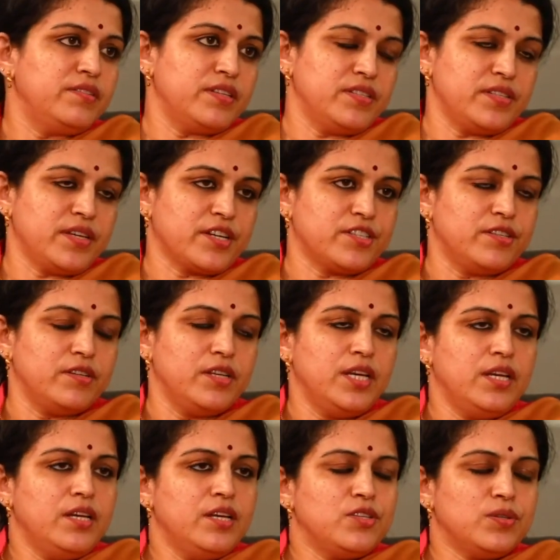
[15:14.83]
transaction.
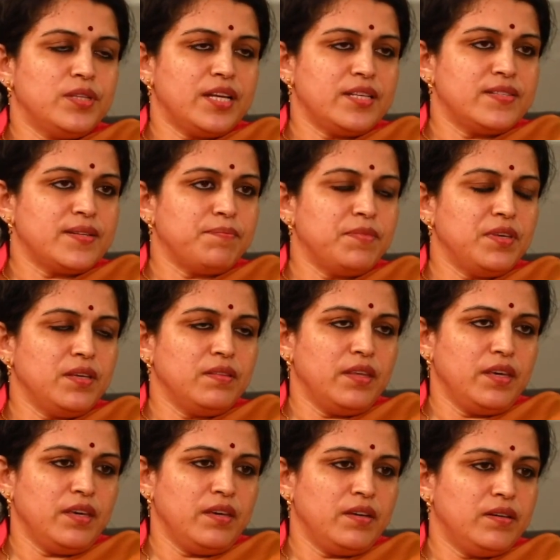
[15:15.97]
So that's something
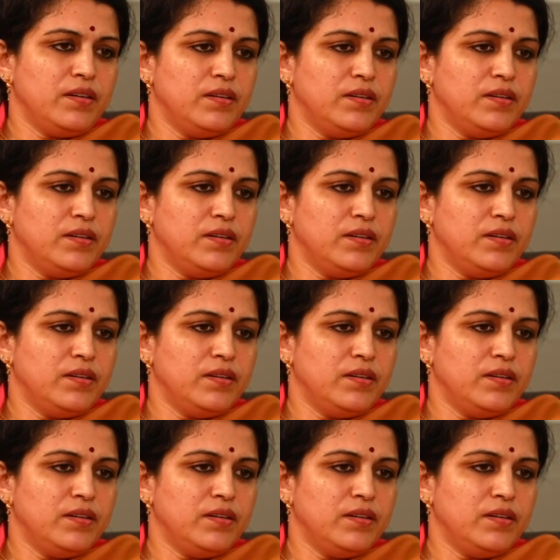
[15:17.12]
they,